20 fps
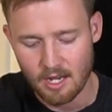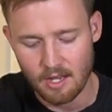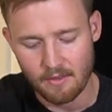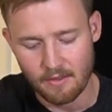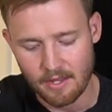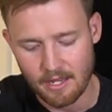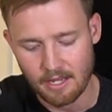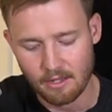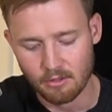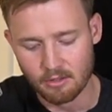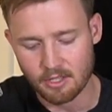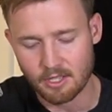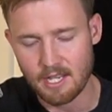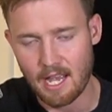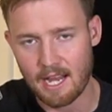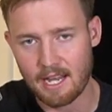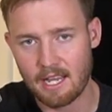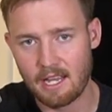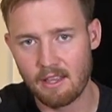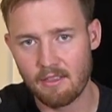and the Eels
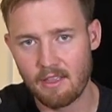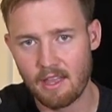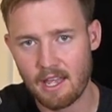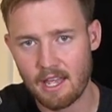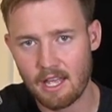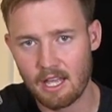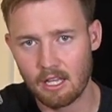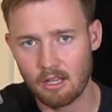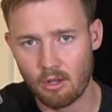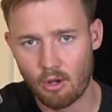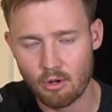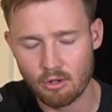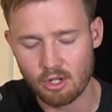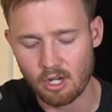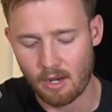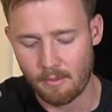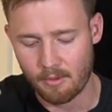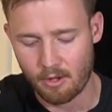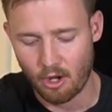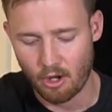sacking their
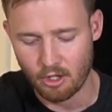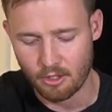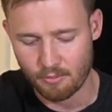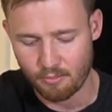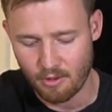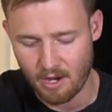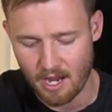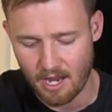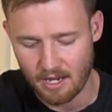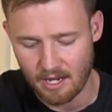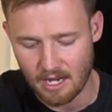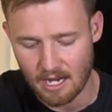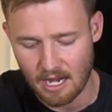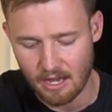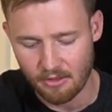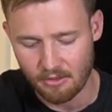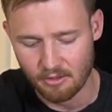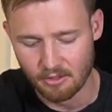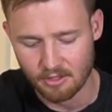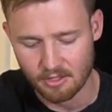longtime coach Brad
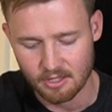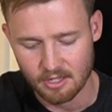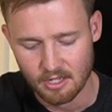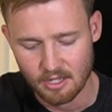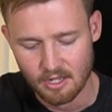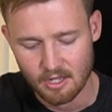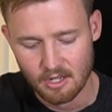Arthurs.